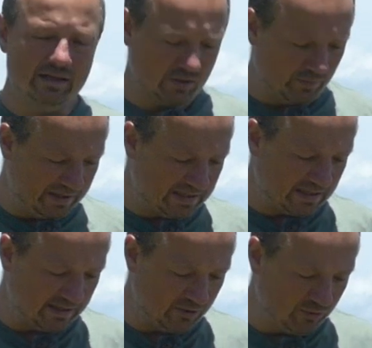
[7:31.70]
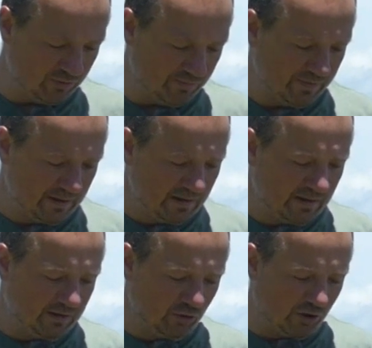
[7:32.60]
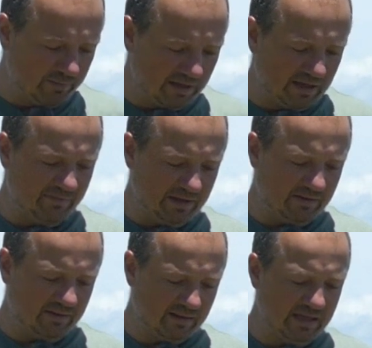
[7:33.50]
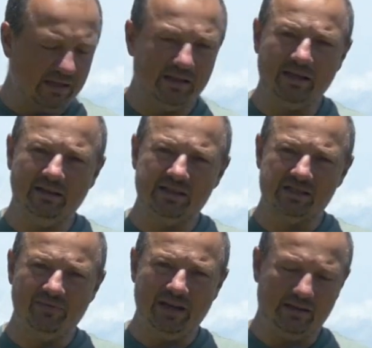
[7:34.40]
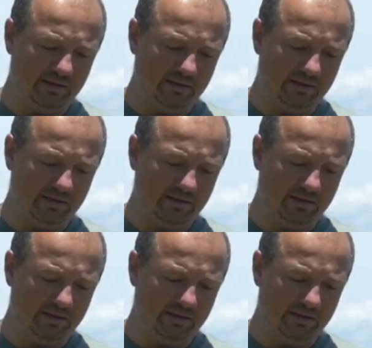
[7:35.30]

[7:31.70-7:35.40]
So basically you normally with tilting this wing,